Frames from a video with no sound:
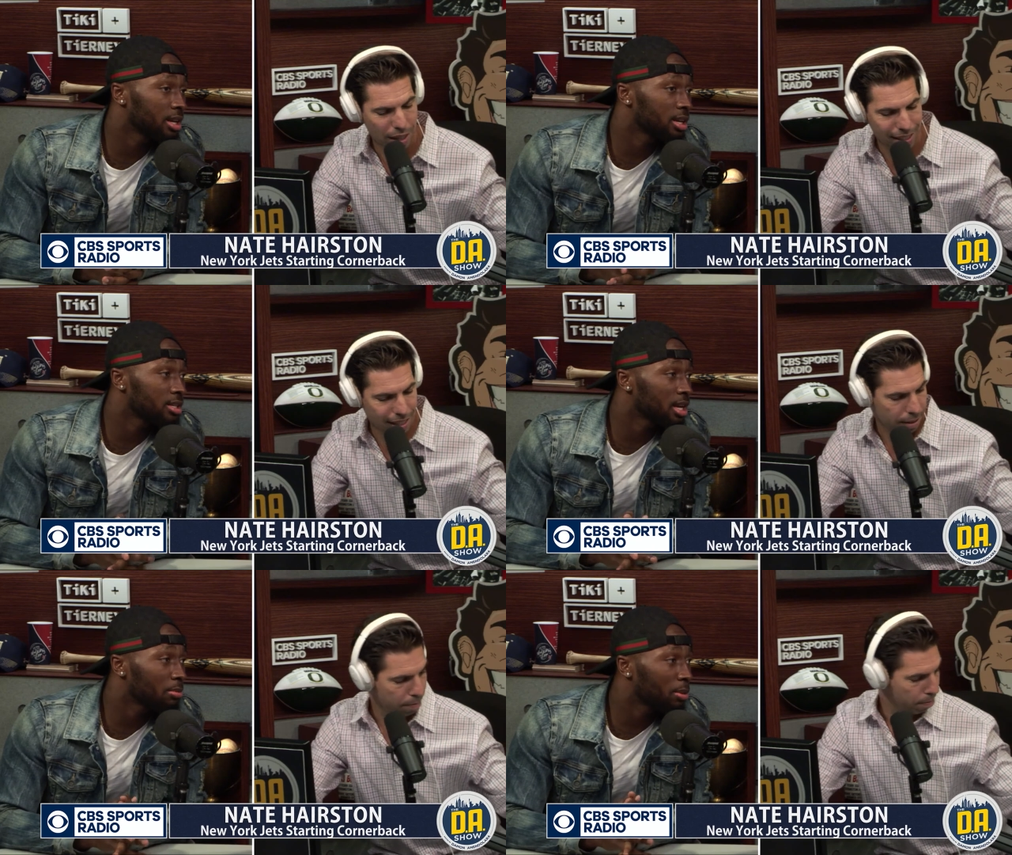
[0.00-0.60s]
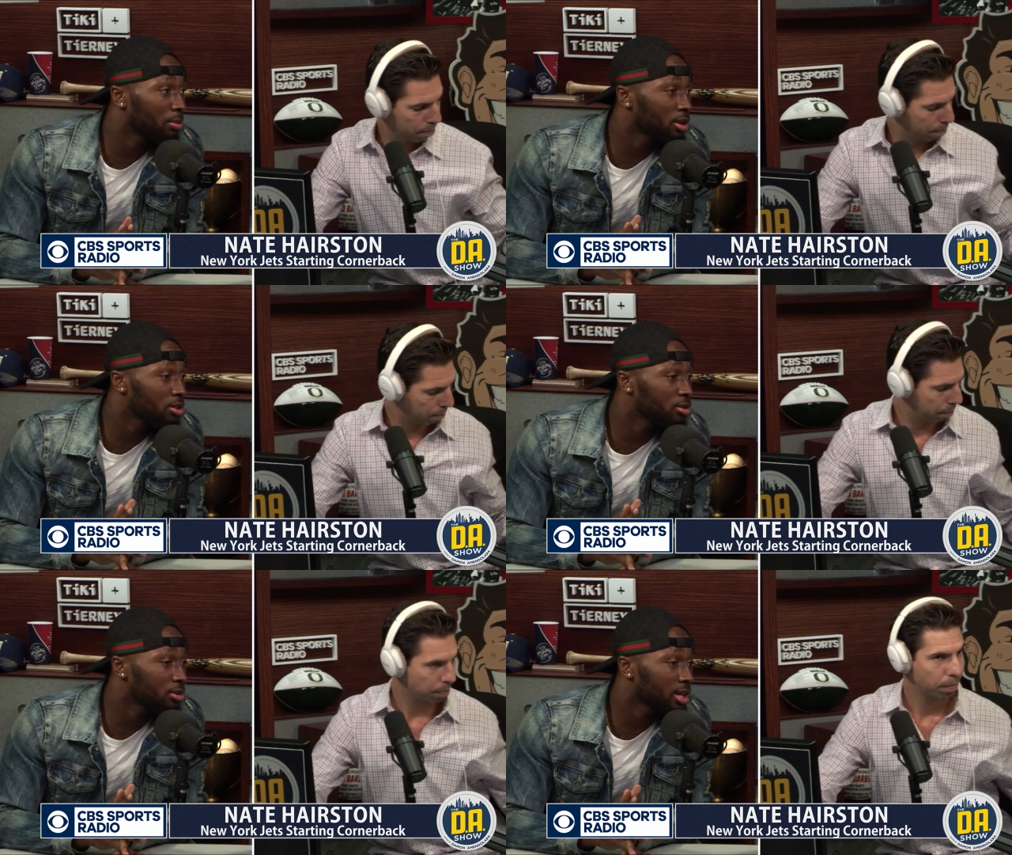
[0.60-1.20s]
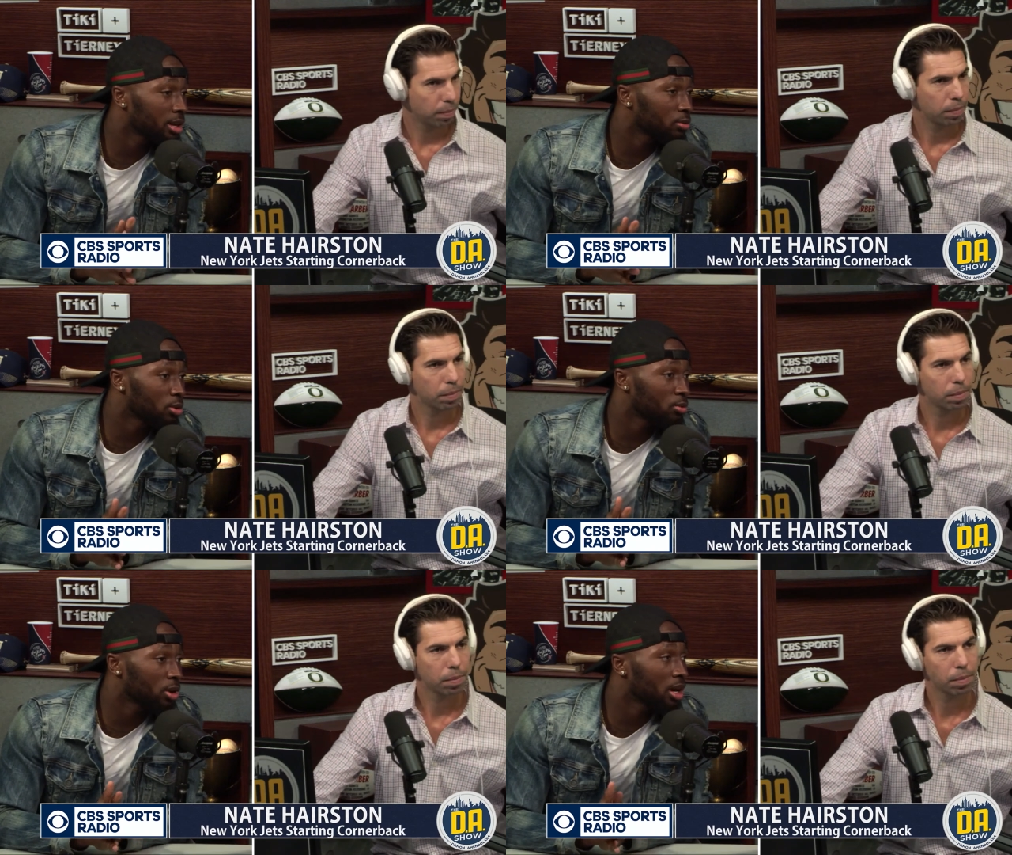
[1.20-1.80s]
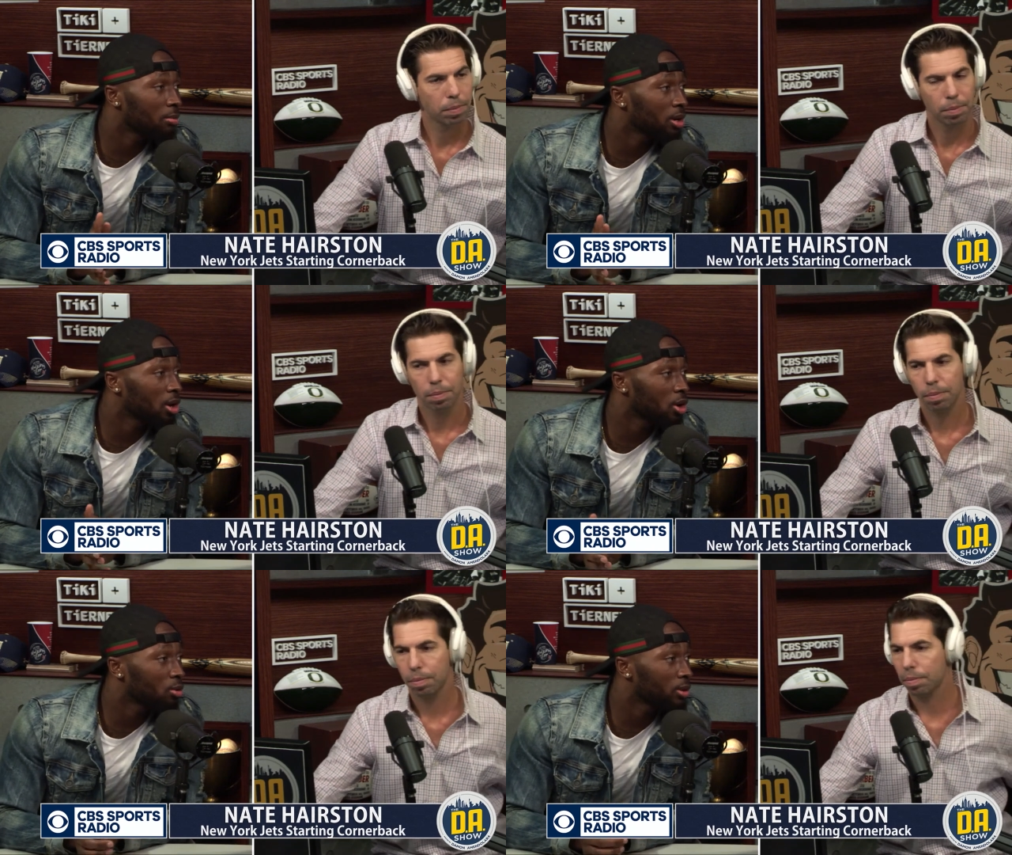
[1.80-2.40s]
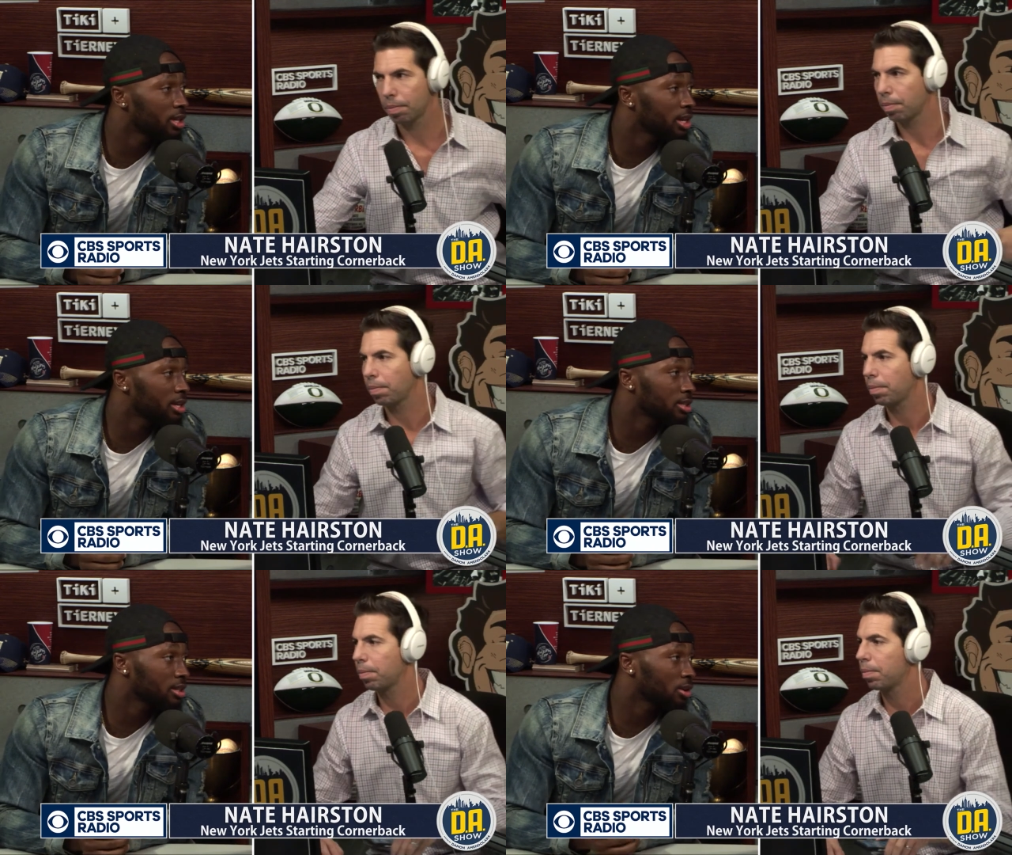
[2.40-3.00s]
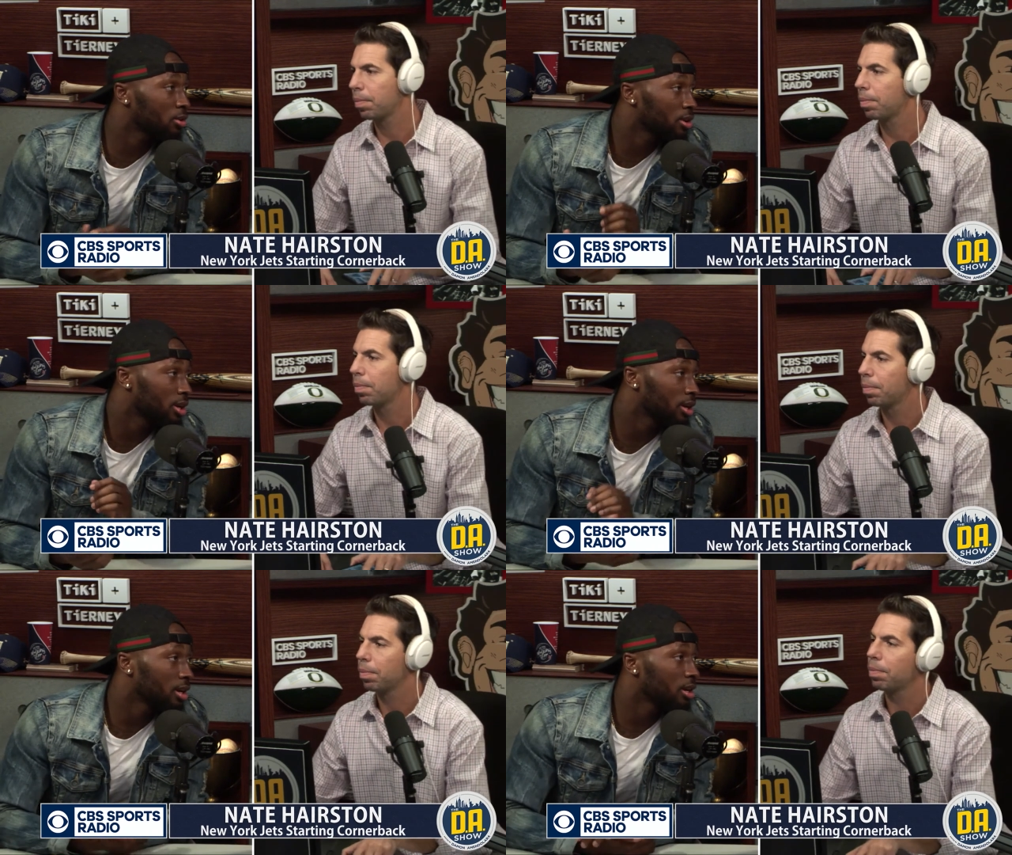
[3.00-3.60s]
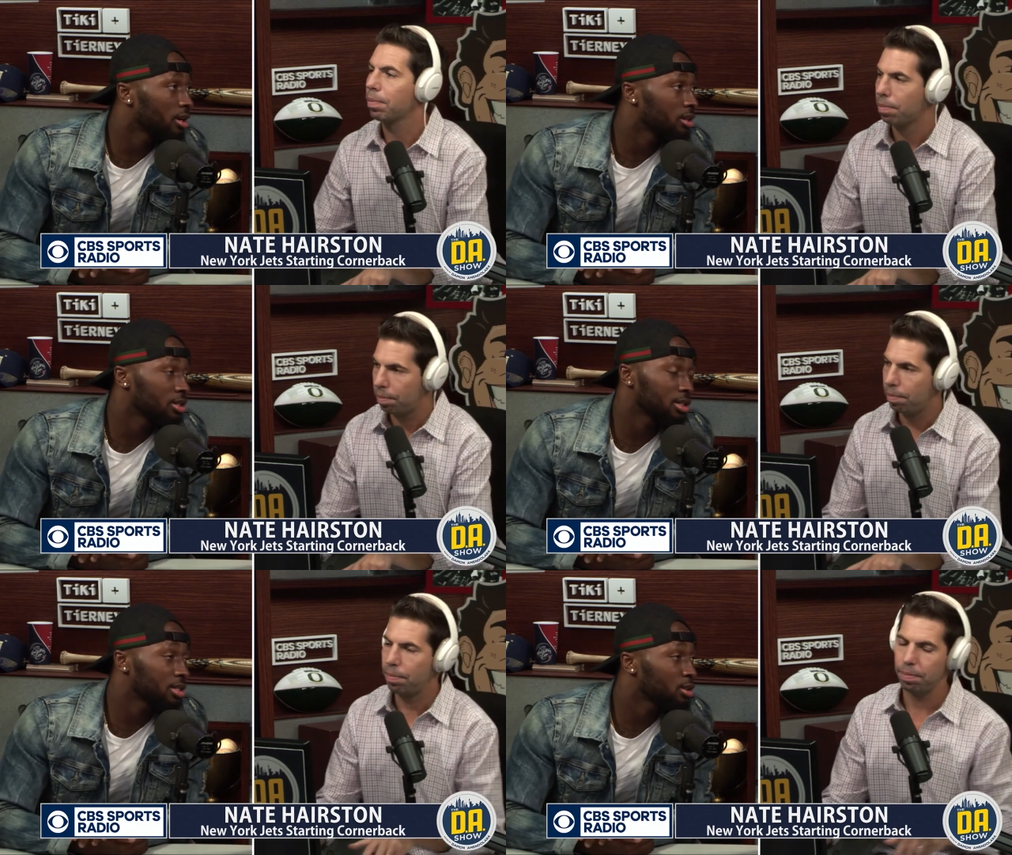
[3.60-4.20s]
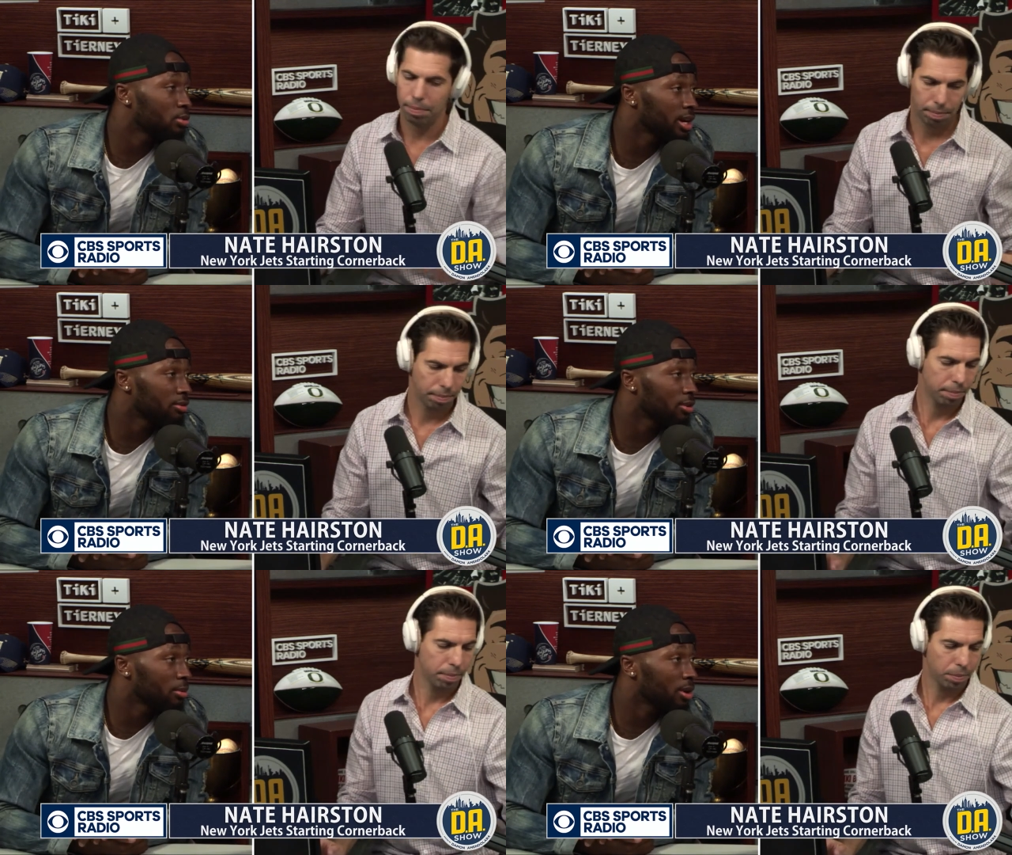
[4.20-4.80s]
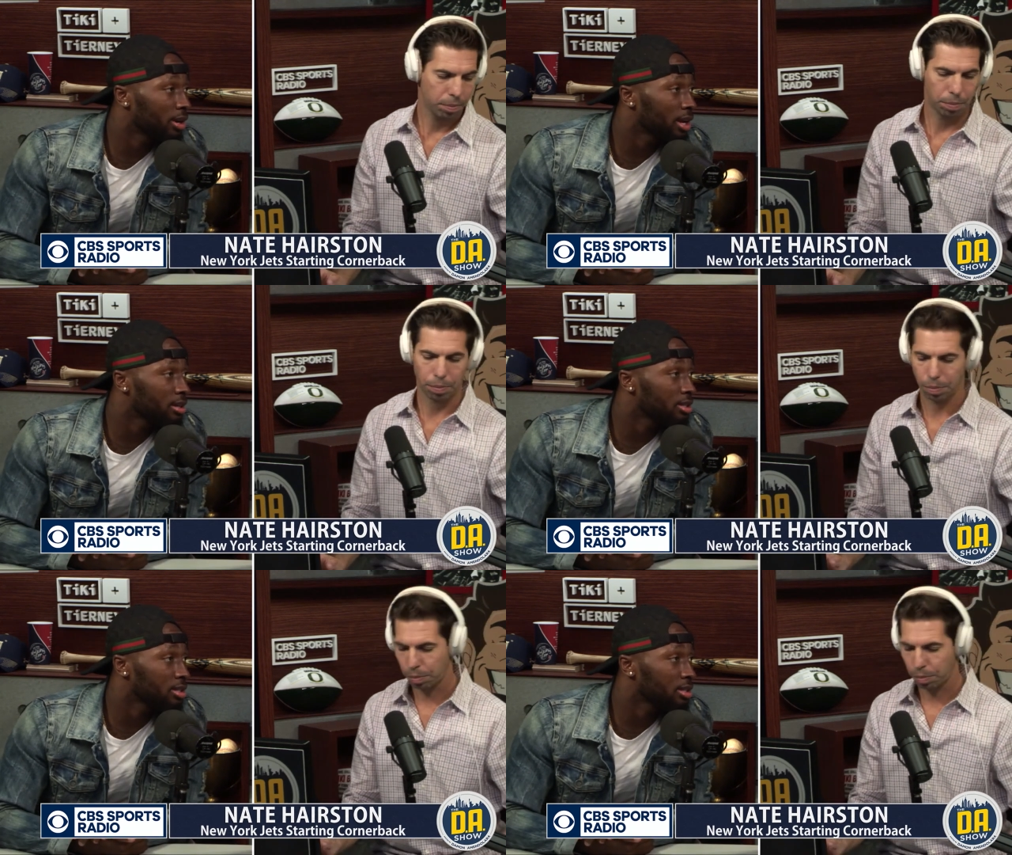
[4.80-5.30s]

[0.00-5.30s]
Speaker 1: any type of personal thing will, will come along with that. So, just just winning football games